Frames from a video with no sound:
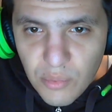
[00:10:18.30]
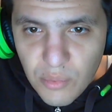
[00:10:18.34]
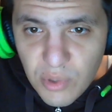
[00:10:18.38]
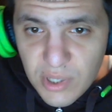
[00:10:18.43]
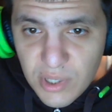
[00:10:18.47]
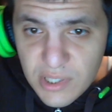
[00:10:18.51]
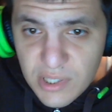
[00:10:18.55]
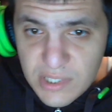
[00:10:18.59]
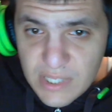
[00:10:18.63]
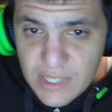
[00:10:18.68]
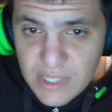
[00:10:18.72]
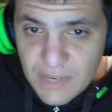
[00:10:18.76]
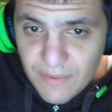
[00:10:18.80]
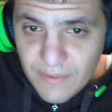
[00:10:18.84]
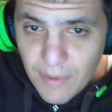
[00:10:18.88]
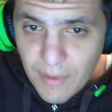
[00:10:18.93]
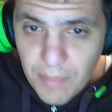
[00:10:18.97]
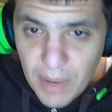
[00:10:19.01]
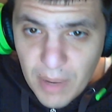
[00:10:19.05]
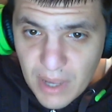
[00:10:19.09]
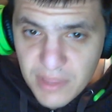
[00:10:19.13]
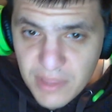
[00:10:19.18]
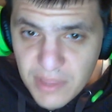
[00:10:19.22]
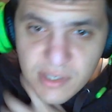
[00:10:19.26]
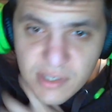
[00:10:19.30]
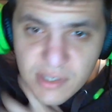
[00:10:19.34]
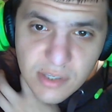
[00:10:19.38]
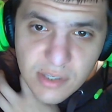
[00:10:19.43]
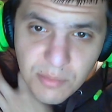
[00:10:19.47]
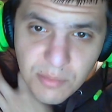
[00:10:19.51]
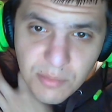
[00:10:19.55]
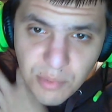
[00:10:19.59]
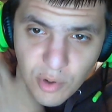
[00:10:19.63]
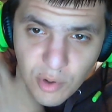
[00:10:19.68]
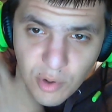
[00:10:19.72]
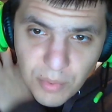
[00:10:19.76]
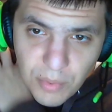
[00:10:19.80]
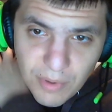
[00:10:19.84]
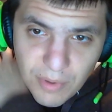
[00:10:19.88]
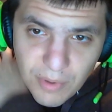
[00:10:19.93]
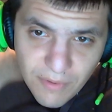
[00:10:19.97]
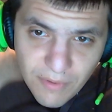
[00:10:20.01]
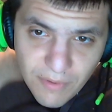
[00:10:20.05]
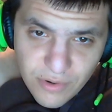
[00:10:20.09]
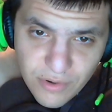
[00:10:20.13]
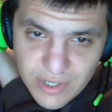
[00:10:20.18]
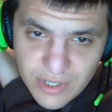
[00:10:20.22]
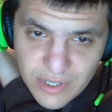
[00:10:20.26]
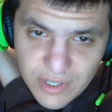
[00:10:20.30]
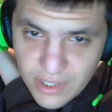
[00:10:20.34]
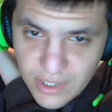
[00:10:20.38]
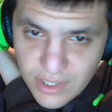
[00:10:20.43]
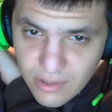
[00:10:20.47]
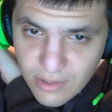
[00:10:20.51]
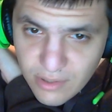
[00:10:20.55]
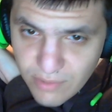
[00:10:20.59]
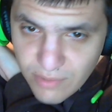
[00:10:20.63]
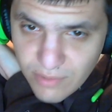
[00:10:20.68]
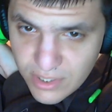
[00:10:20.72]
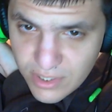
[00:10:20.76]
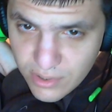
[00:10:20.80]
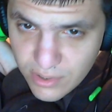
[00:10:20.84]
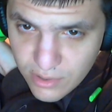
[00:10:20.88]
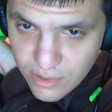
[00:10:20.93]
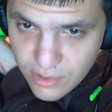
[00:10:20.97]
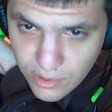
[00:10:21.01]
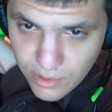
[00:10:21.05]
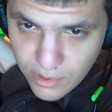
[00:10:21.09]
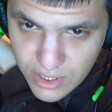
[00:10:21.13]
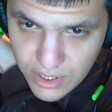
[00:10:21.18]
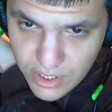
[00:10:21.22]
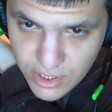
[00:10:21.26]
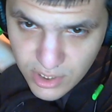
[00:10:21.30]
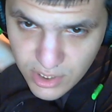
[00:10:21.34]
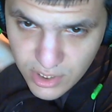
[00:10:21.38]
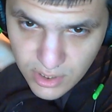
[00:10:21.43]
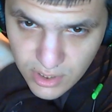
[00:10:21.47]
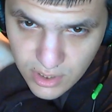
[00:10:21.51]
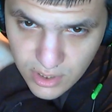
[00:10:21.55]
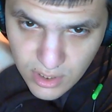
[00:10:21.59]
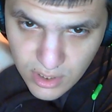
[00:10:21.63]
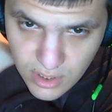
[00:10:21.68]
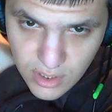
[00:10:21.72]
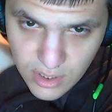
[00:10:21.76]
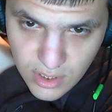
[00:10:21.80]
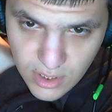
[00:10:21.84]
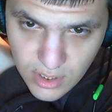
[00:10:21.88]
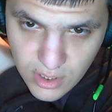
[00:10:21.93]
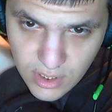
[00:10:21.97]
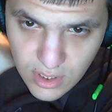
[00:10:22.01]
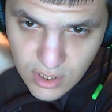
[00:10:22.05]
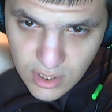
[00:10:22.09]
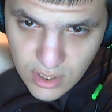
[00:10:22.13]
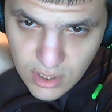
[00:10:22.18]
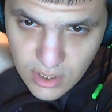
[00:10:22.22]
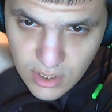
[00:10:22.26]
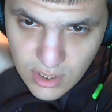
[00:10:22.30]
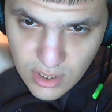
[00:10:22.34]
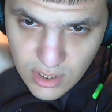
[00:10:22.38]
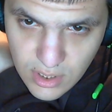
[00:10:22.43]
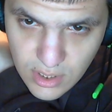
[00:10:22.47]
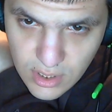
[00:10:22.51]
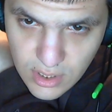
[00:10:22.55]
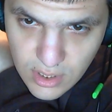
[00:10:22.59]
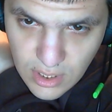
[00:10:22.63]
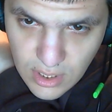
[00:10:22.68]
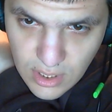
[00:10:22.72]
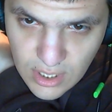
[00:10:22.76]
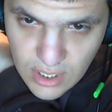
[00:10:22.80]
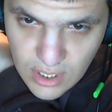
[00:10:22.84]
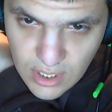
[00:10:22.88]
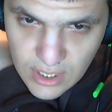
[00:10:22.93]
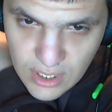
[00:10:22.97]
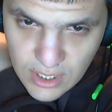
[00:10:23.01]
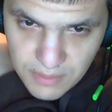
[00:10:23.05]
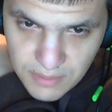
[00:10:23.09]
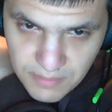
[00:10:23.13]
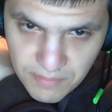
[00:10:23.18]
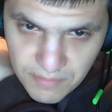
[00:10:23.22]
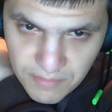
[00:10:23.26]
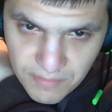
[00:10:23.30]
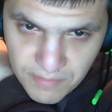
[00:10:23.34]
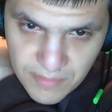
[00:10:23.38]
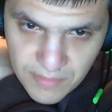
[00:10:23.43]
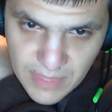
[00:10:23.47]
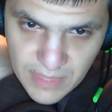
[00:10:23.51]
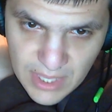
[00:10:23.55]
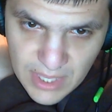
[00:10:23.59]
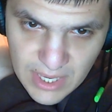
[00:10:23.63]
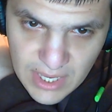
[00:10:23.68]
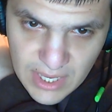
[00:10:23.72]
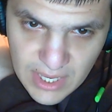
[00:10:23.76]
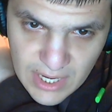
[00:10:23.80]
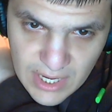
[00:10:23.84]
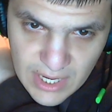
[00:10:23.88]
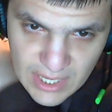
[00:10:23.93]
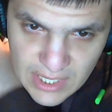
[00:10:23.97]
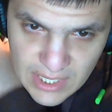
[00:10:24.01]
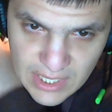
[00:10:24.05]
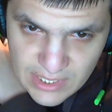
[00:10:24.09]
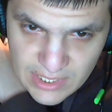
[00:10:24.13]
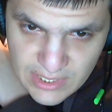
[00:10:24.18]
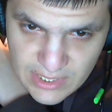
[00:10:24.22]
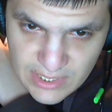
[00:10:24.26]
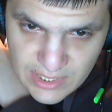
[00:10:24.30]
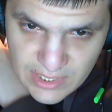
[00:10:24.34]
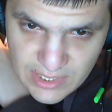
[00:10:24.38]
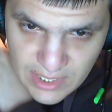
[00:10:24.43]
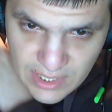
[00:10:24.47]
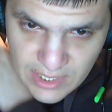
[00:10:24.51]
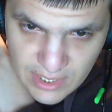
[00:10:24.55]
what are the set of hypotheses appropriate for addressing the research question? It is